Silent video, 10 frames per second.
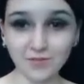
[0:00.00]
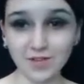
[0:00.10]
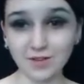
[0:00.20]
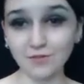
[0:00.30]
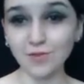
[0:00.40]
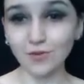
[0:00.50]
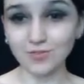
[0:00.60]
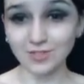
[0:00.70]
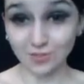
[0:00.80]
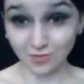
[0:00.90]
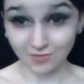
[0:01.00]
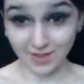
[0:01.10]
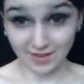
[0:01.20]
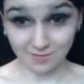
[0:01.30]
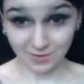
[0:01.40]
it evokes a sort of
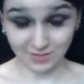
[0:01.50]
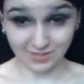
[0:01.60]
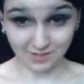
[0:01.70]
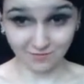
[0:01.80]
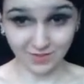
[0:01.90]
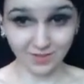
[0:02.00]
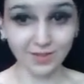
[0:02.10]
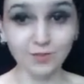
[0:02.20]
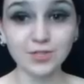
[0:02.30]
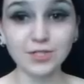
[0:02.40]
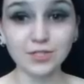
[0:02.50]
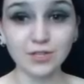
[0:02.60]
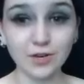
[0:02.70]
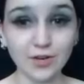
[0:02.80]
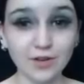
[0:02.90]
animalistic feeling, which is
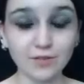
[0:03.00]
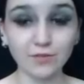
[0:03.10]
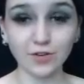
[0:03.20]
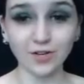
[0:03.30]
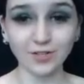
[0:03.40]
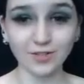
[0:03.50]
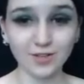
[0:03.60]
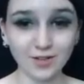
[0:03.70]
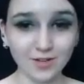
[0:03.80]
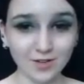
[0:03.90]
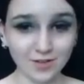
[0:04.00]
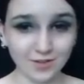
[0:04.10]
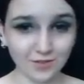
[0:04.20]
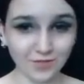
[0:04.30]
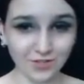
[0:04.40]
good for
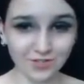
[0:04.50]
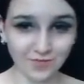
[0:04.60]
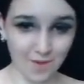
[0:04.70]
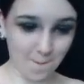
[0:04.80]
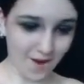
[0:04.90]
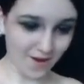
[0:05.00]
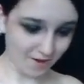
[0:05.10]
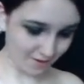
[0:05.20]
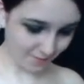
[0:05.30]
fierce vampire.